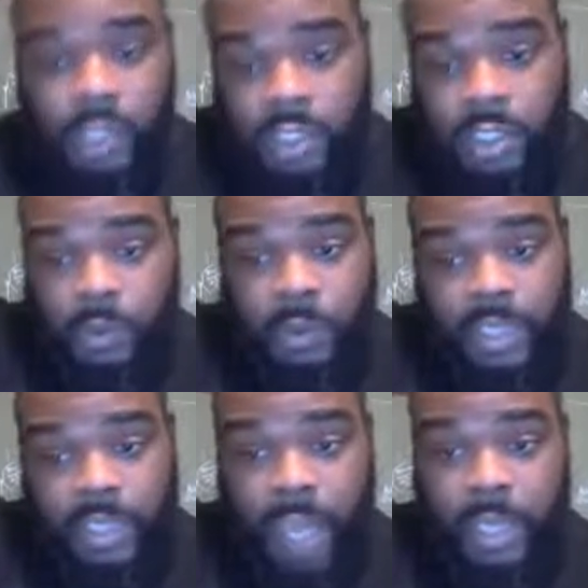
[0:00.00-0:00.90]
So we will
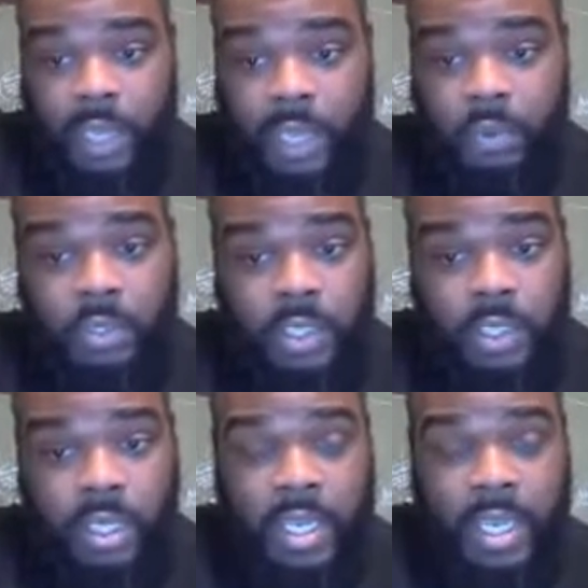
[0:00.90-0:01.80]
type equals,
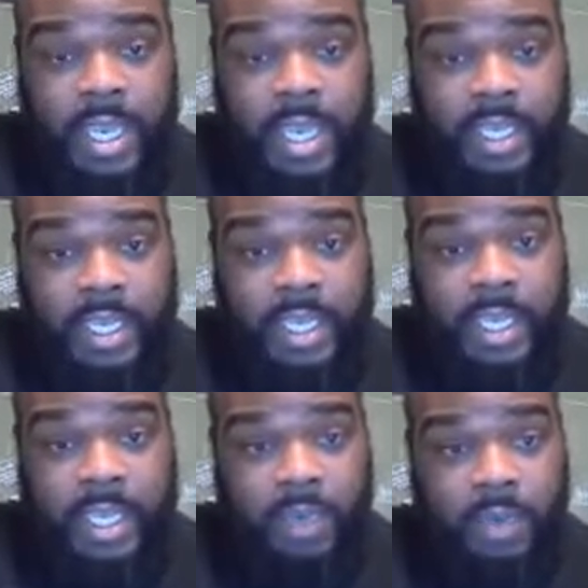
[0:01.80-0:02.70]
and then